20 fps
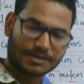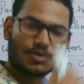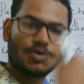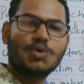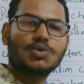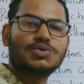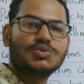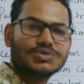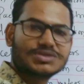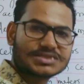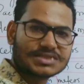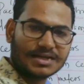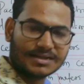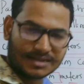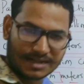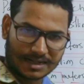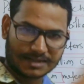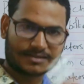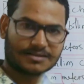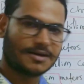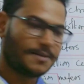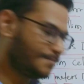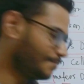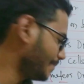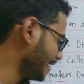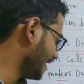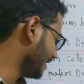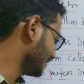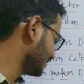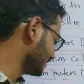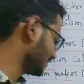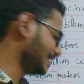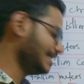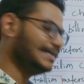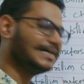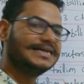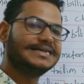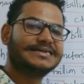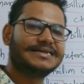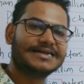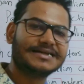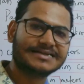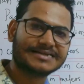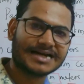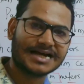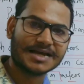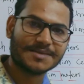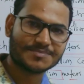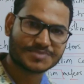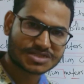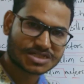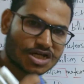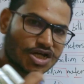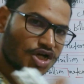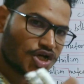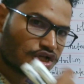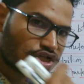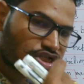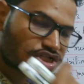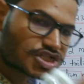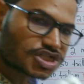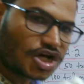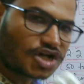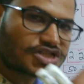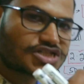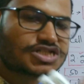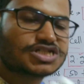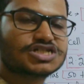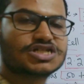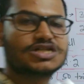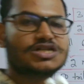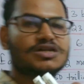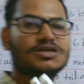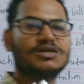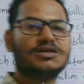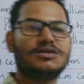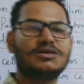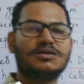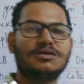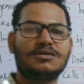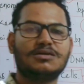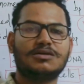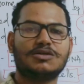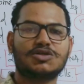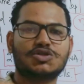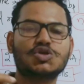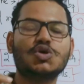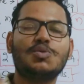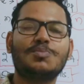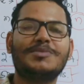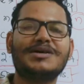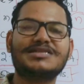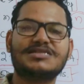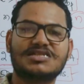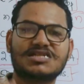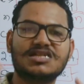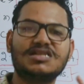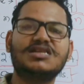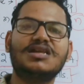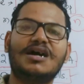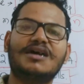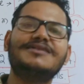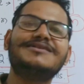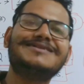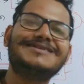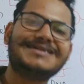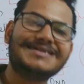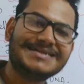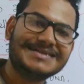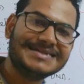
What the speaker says: can go to Sun and come back 300 times. So much long